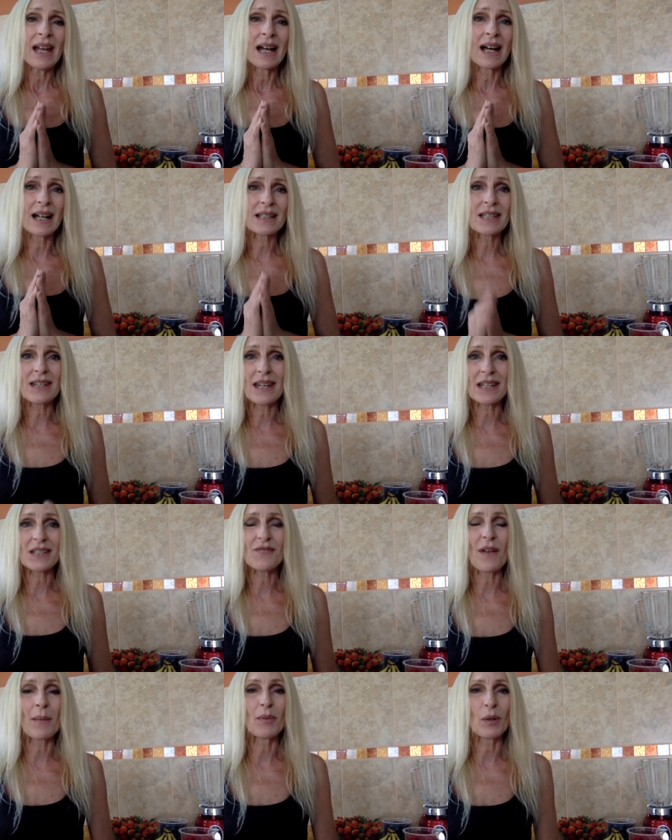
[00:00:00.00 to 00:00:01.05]
Uh, today
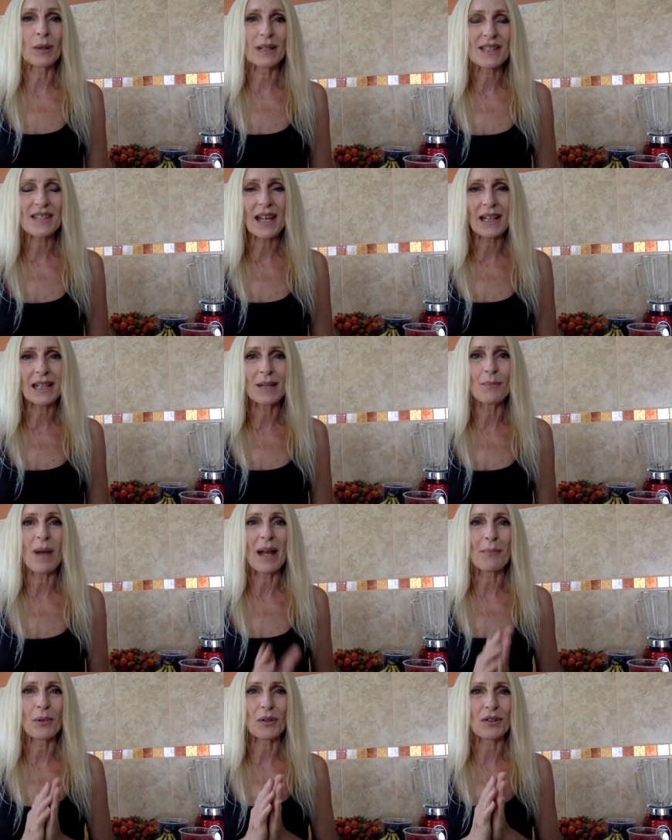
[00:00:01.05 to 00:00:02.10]
is February 2nd.
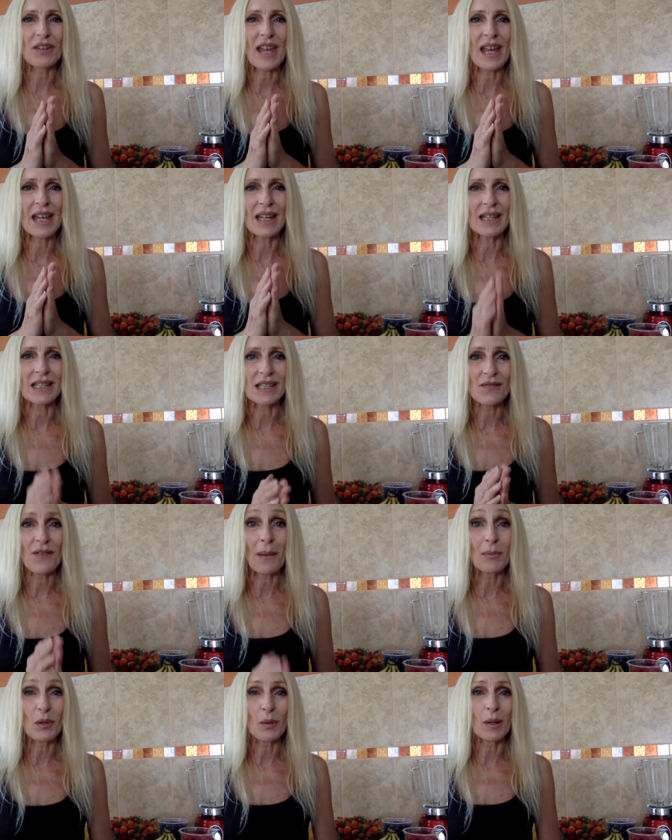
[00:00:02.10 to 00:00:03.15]
My birthday is
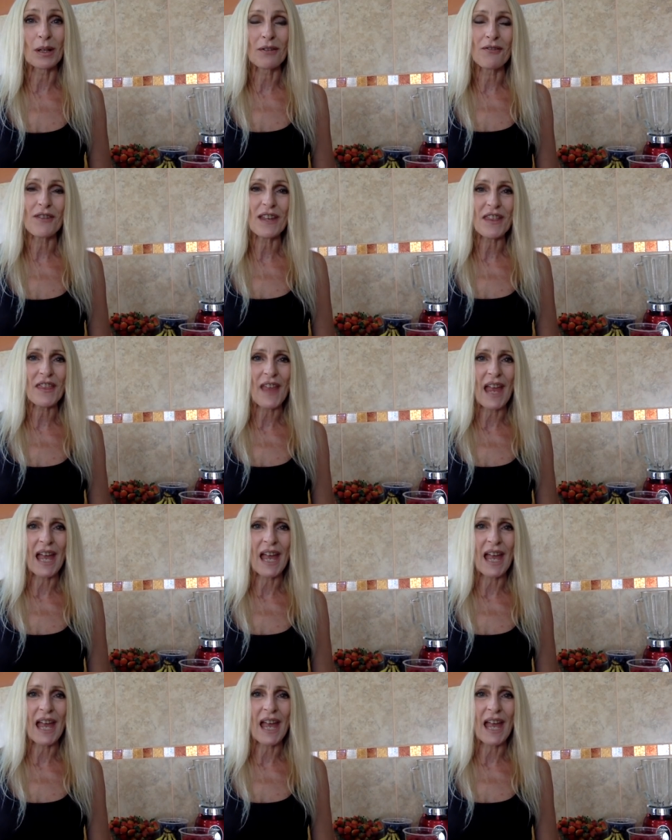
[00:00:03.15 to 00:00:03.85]
February 5th,